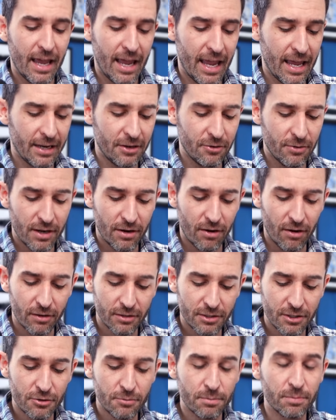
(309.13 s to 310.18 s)
And you can
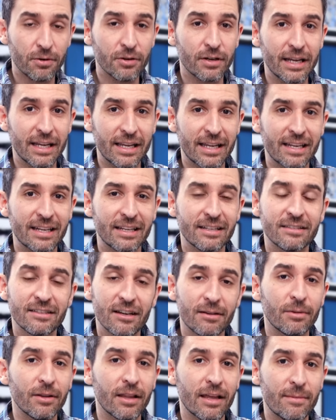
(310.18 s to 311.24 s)
also put in
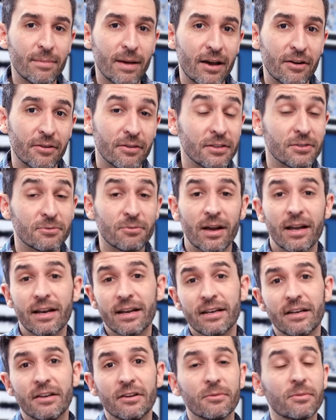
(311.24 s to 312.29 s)
AA batteries right
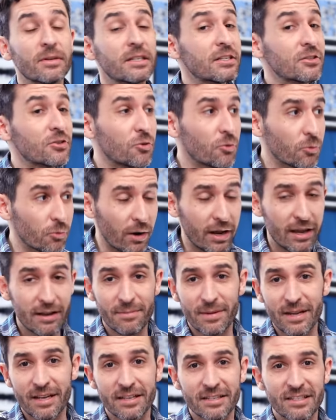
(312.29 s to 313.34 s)
in here, which is great
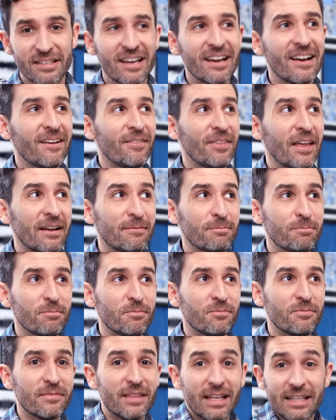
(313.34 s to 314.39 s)
because that
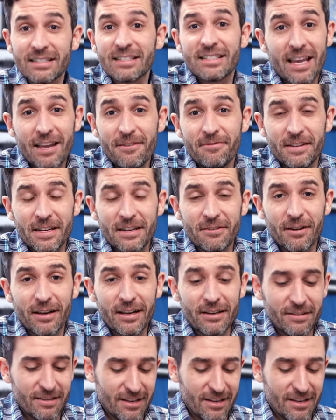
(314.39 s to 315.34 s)
that's safety, right?